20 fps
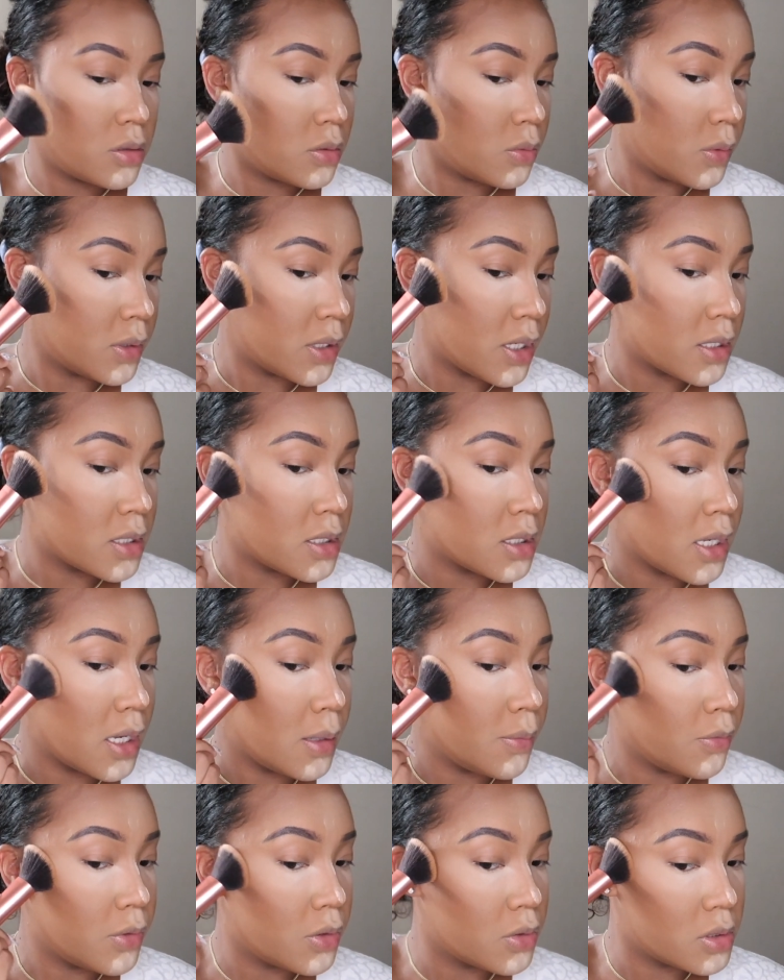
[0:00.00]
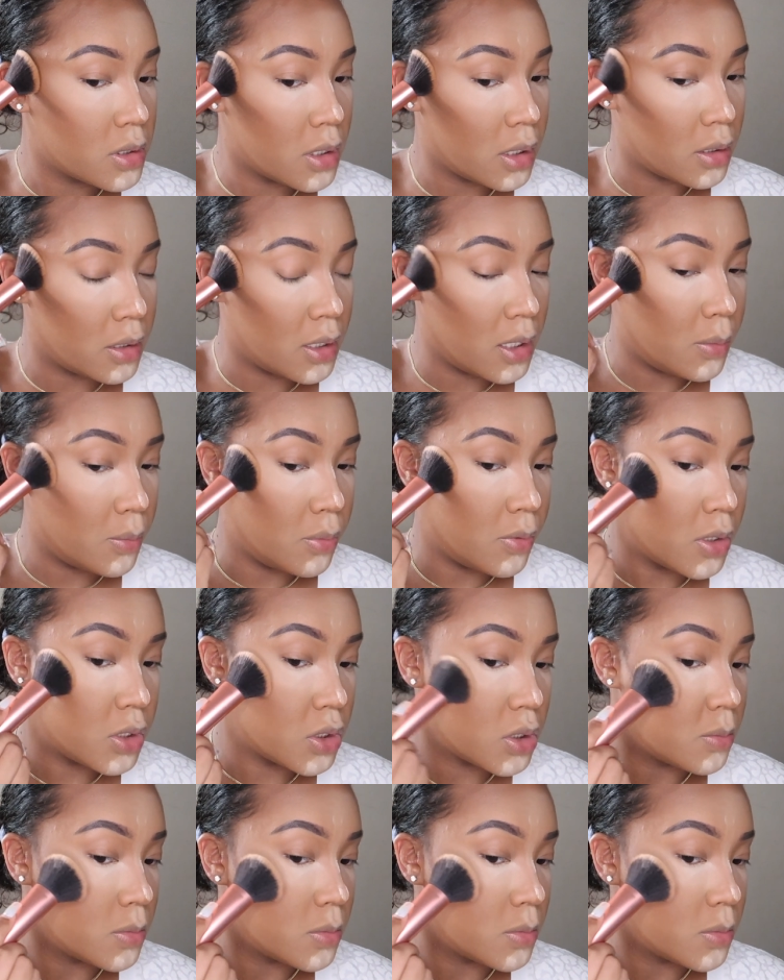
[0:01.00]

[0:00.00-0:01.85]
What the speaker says: With that same Real Technique brush,